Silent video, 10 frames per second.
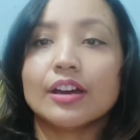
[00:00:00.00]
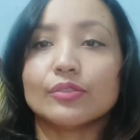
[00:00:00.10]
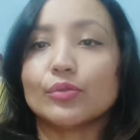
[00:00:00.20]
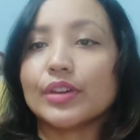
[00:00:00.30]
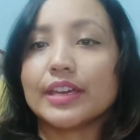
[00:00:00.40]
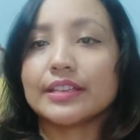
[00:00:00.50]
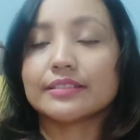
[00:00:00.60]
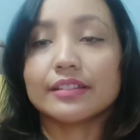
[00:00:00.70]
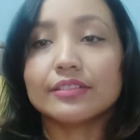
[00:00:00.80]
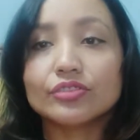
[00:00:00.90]
who
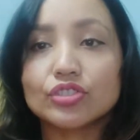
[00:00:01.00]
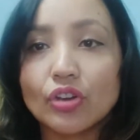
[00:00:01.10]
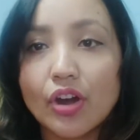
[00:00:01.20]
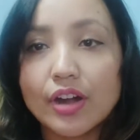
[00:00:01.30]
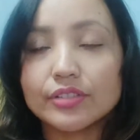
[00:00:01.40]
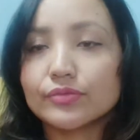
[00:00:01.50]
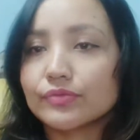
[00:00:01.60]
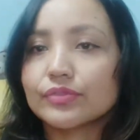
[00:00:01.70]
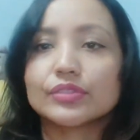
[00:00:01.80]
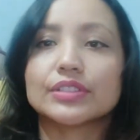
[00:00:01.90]
is
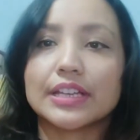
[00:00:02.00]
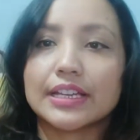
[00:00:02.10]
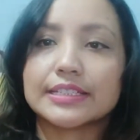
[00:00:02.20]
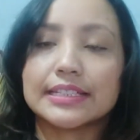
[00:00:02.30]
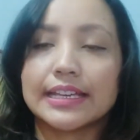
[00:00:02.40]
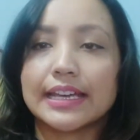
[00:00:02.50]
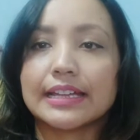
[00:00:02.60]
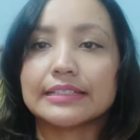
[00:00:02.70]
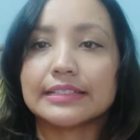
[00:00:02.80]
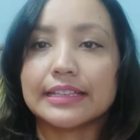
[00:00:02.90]
injured, wounded,
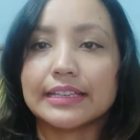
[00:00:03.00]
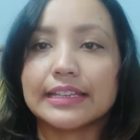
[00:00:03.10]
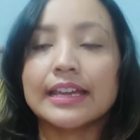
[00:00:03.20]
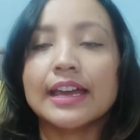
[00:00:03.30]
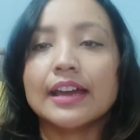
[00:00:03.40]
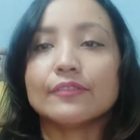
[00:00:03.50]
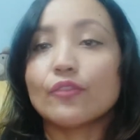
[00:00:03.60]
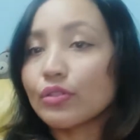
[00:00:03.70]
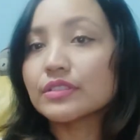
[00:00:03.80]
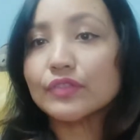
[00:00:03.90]
and they
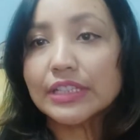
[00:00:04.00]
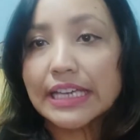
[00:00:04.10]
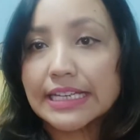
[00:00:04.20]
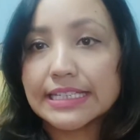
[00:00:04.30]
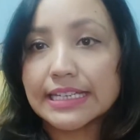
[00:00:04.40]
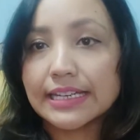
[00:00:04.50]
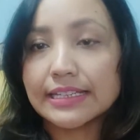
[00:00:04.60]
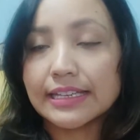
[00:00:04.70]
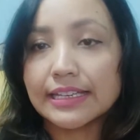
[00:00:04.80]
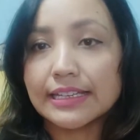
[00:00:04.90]
forcefully entered
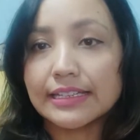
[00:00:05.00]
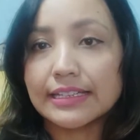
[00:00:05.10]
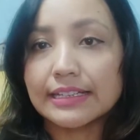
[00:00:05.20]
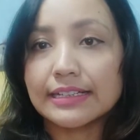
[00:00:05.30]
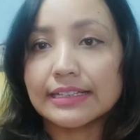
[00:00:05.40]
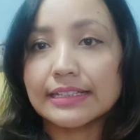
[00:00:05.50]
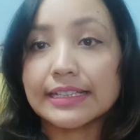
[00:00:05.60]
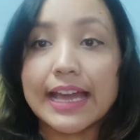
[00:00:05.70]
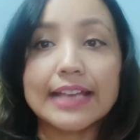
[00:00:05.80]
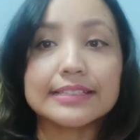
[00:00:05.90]
in a
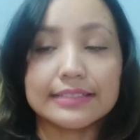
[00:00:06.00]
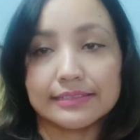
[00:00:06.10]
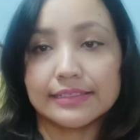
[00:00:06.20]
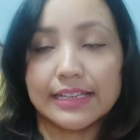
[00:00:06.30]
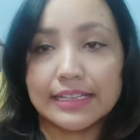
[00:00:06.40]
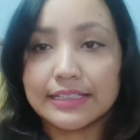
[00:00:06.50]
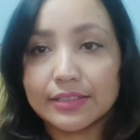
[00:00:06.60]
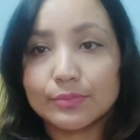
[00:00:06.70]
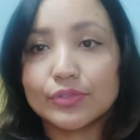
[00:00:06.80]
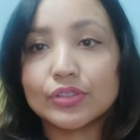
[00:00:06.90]
castle. And in
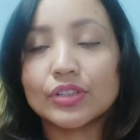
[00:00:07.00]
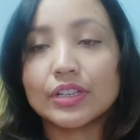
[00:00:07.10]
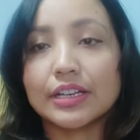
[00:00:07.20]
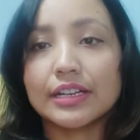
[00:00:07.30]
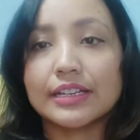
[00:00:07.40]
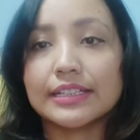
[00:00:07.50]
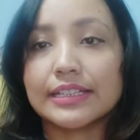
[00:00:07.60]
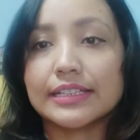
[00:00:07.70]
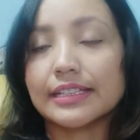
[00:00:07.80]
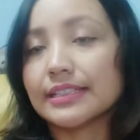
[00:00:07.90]
the book
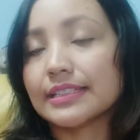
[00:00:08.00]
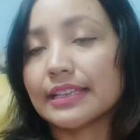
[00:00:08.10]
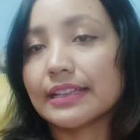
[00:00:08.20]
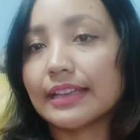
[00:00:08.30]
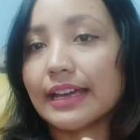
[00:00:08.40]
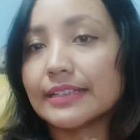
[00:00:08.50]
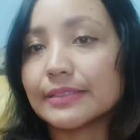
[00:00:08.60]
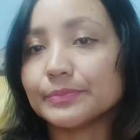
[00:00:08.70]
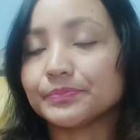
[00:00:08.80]
it has said that